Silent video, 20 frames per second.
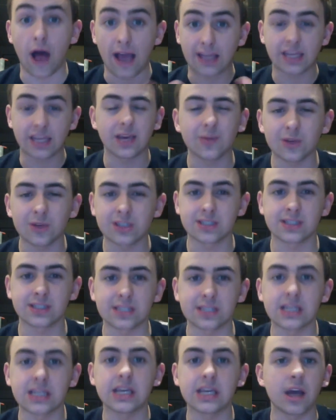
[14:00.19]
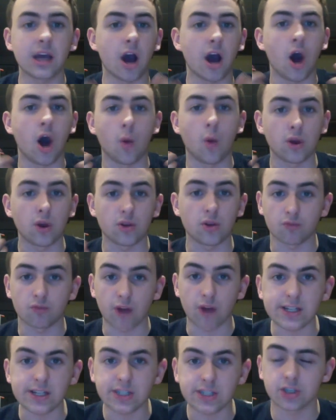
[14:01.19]
I can't wait to see where the
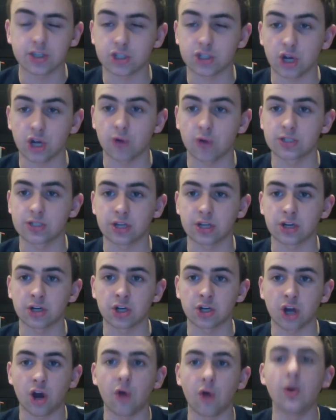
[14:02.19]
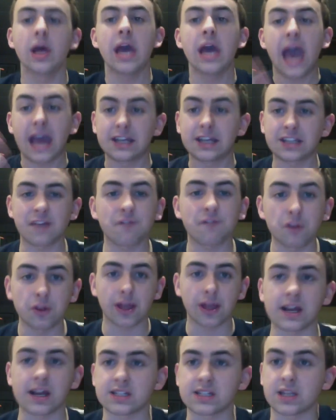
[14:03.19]
rest of the show is going to go, and definitely,
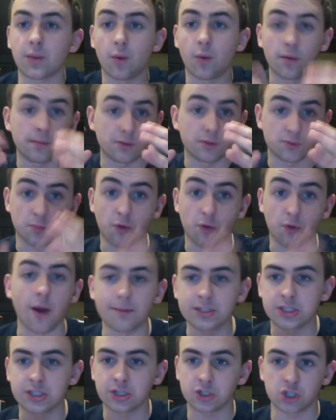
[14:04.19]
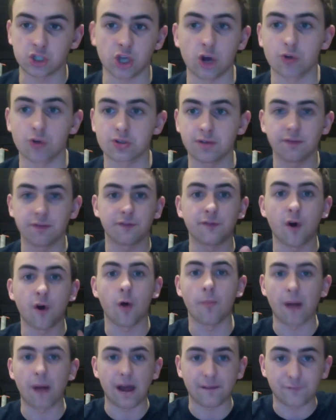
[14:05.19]
said, one of the most promising shows of the
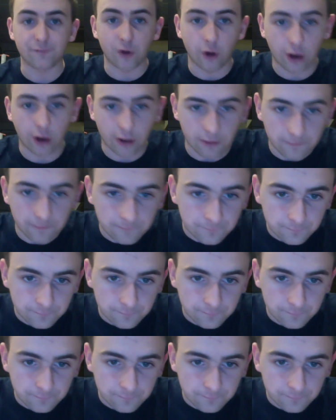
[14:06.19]
fall by far.